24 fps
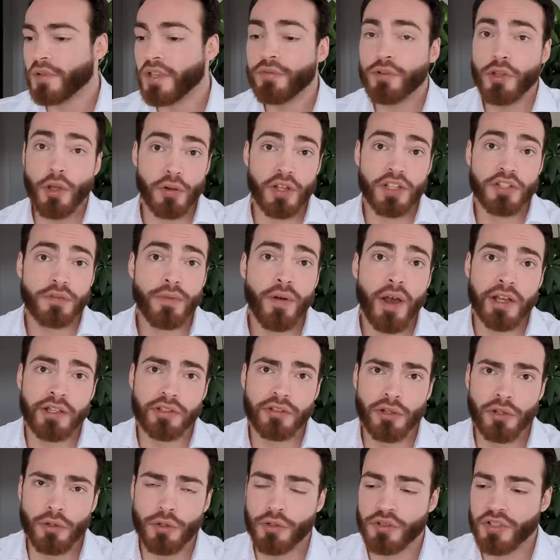Even though it's
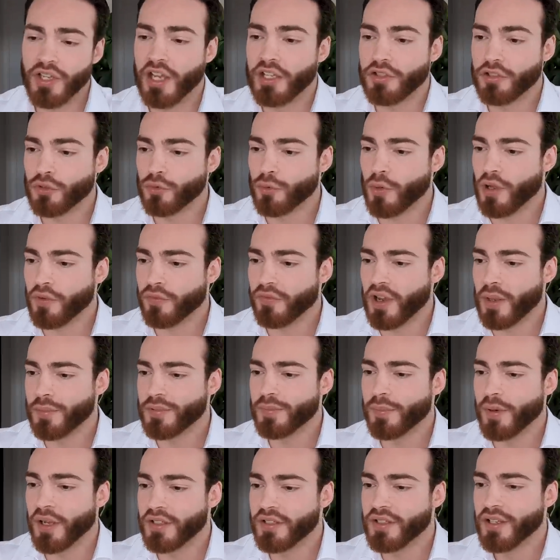fine to do use 8 to 12
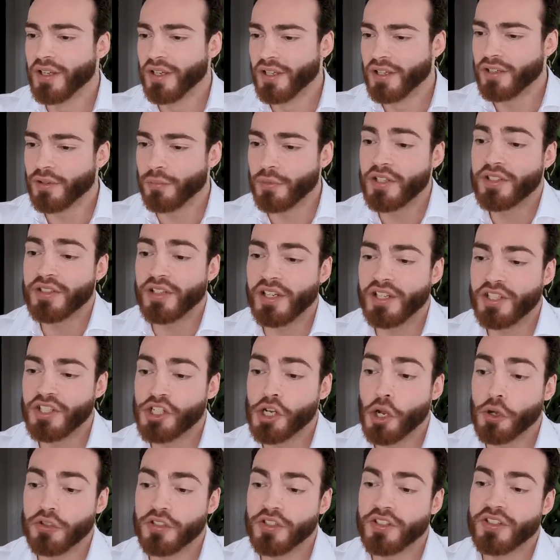reps, but the reason it
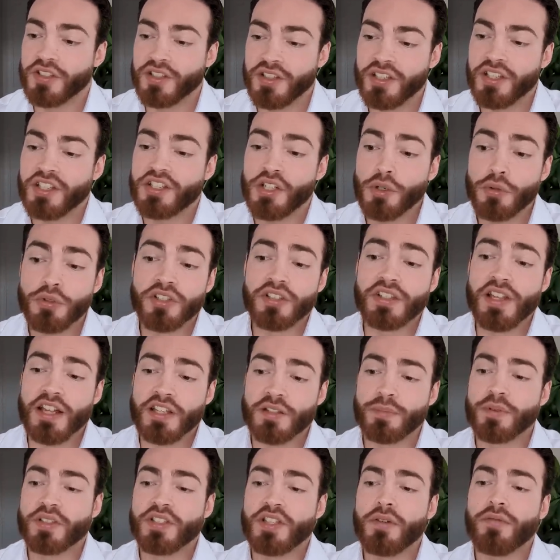chooses
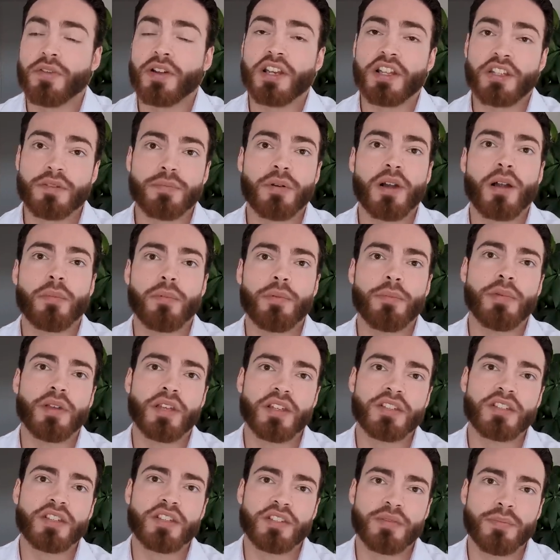that specifically is probably
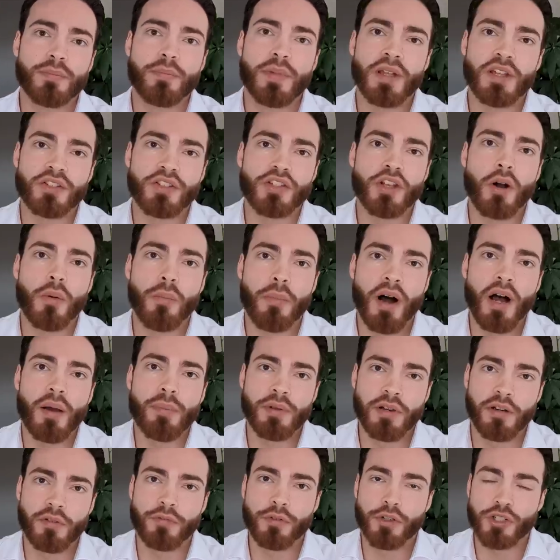because it's been so
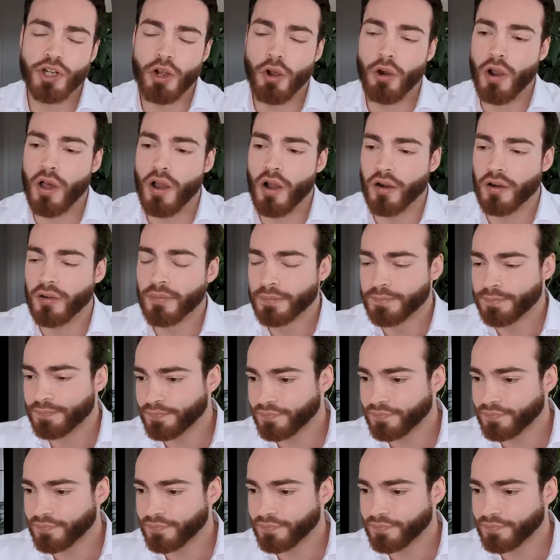popular for so long.